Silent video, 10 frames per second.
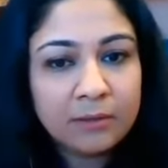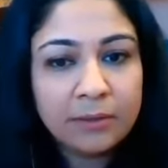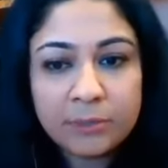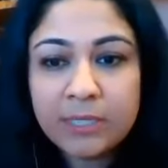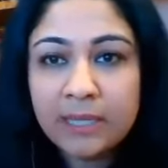They
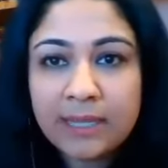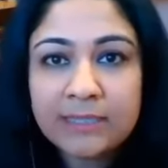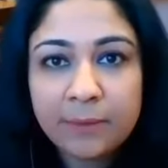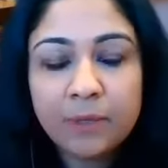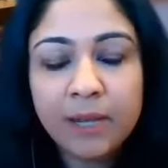would say, yes,
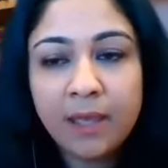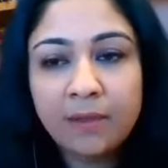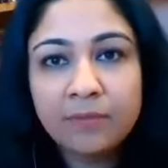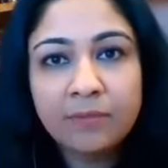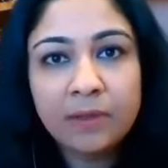I would
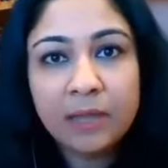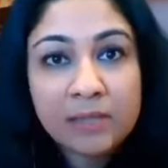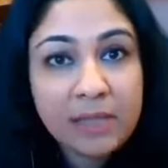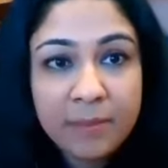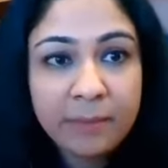have.
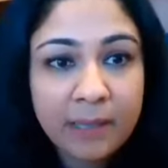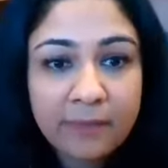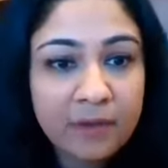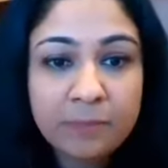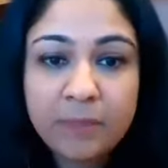And they maybe
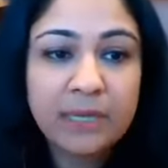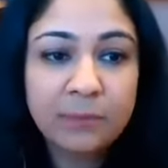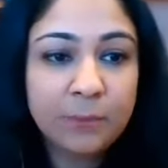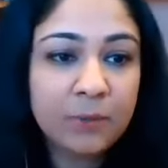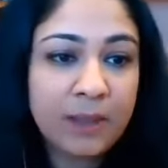even mean it
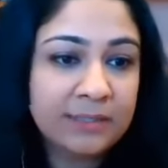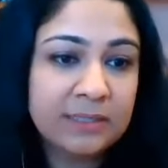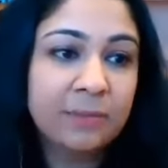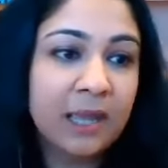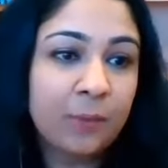when you ask
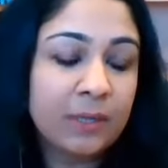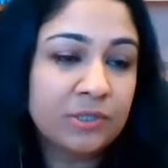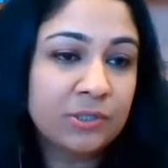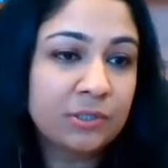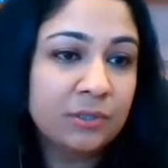them that
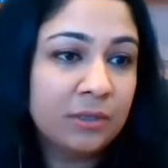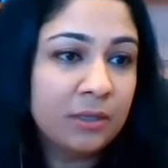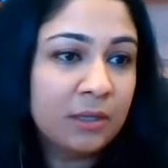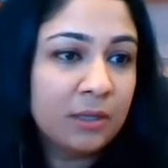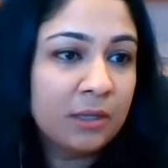question.
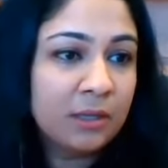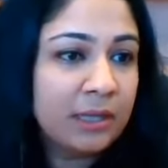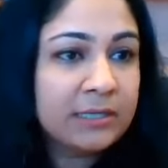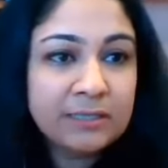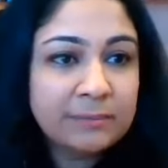
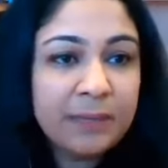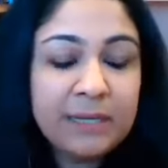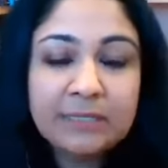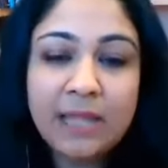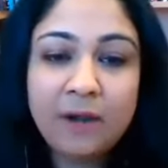But
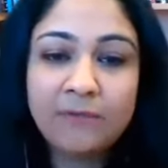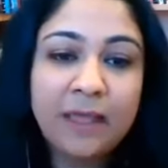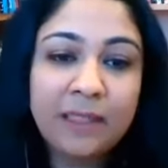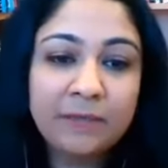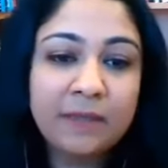it's not
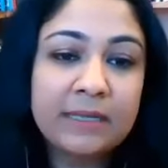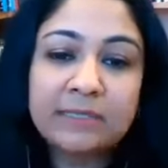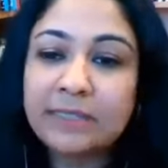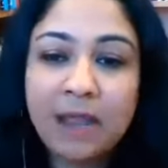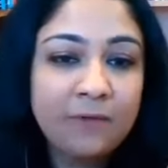relevant.
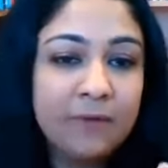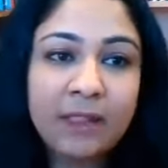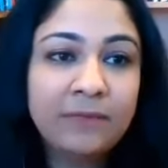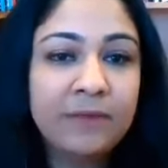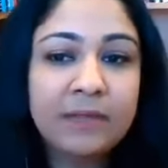It's not
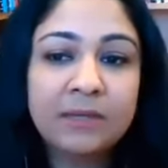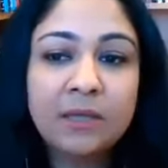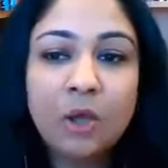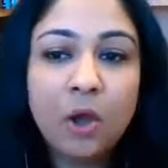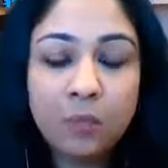relevant
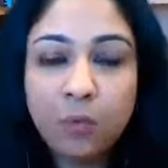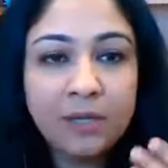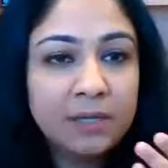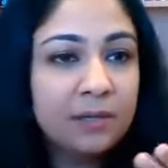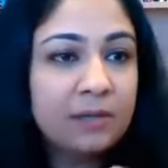on
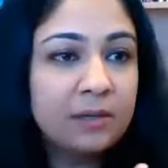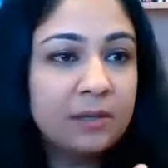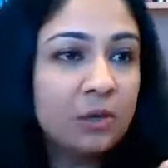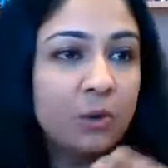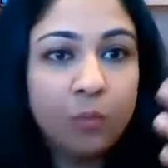what
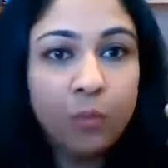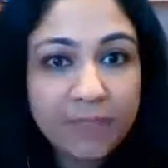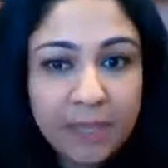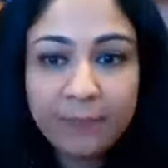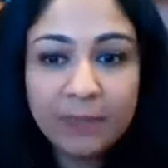
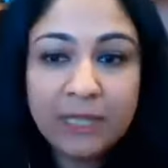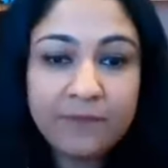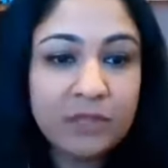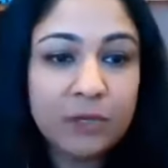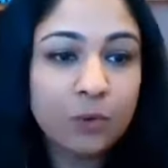they believe
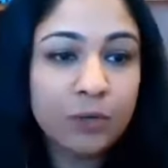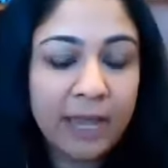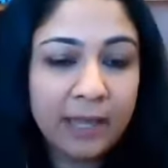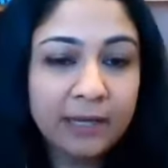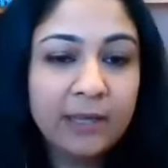in their own
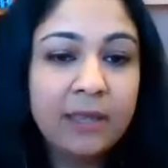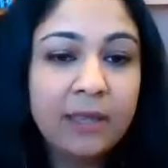head.